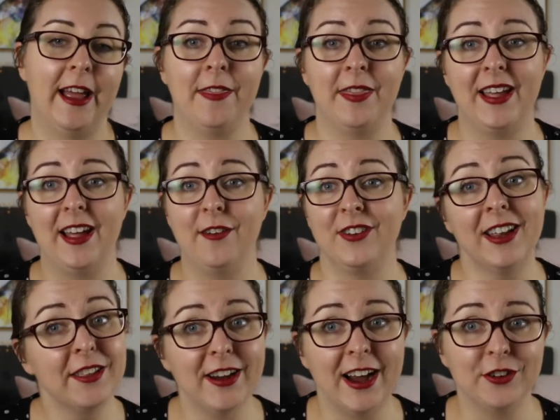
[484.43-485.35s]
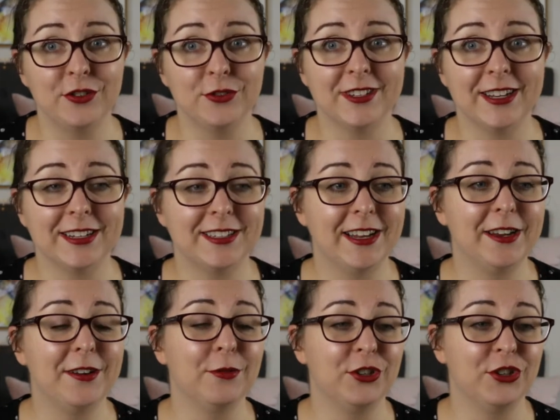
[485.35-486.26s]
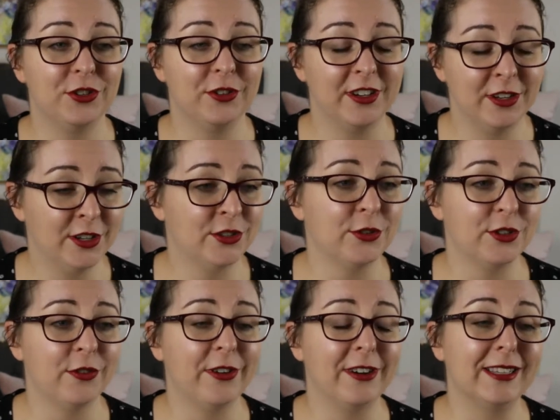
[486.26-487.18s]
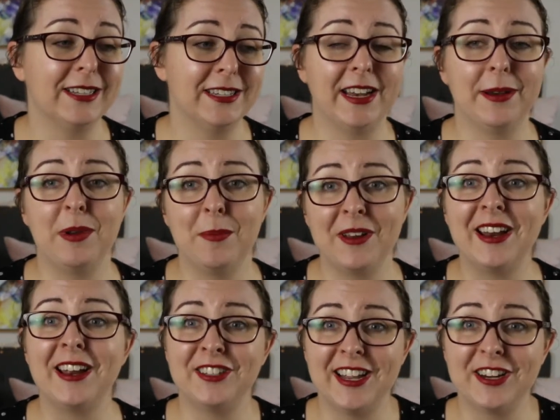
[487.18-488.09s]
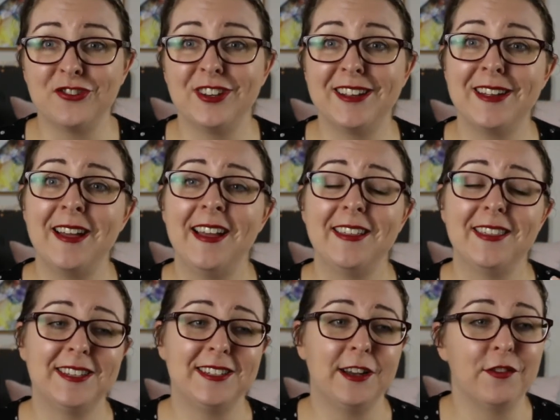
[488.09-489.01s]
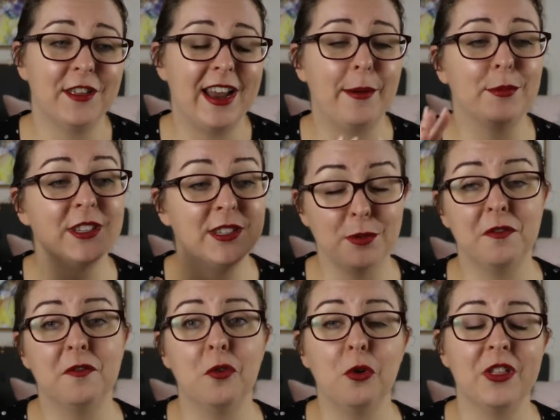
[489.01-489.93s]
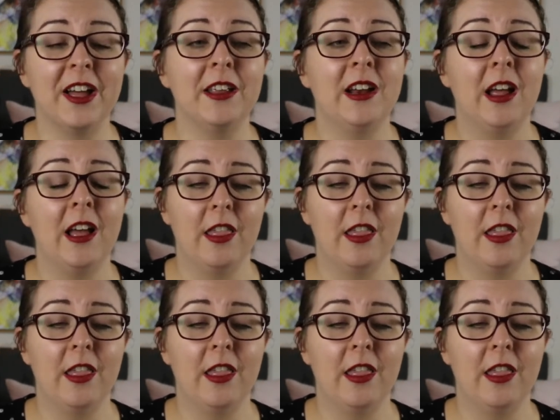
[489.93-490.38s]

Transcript: And they have another outdoor sex scene, which is also very steamy, but it's actually the stuff that happens before that